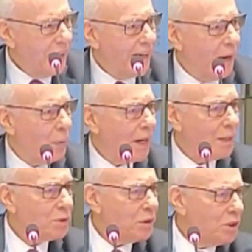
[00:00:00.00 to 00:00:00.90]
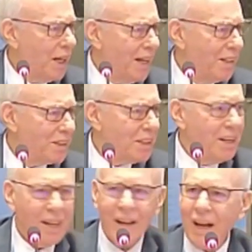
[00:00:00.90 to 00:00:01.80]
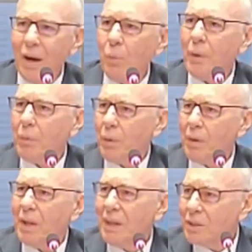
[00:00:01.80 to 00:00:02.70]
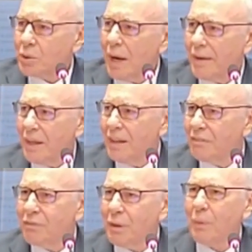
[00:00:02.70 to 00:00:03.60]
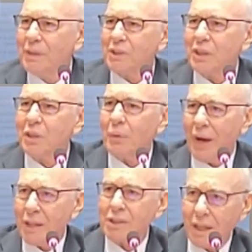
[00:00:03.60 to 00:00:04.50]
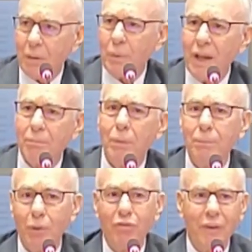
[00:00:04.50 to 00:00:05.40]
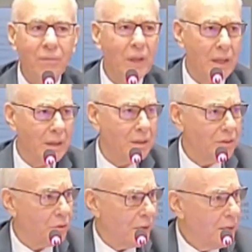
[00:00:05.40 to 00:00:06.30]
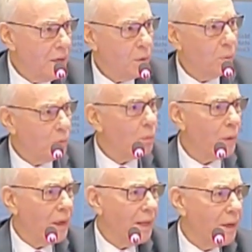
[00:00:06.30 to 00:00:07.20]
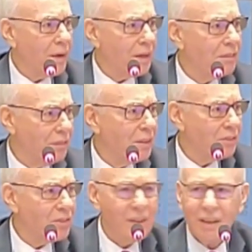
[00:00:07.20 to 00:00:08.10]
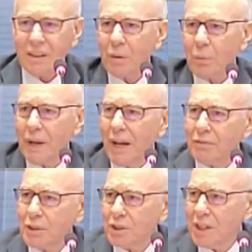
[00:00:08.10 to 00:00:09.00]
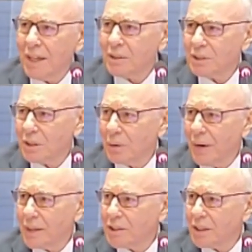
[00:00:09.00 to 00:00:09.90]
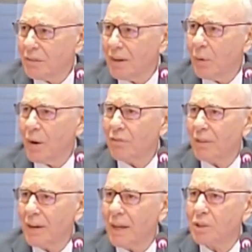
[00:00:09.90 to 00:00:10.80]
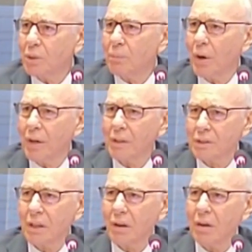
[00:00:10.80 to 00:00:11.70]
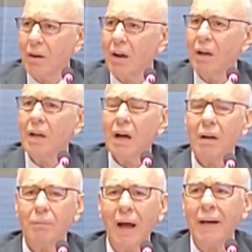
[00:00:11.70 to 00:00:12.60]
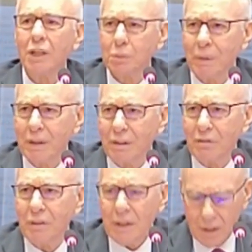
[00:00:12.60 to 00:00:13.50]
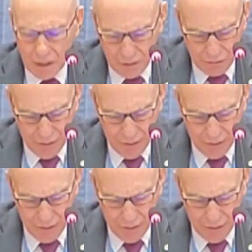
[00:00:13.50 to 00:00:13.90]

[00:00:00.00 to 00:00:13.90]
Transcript: and how it has to change and how we will try to influence the direction. And we have people from the industry who really are convinced that we have to change the direction of how our financial markets and our, our management of, of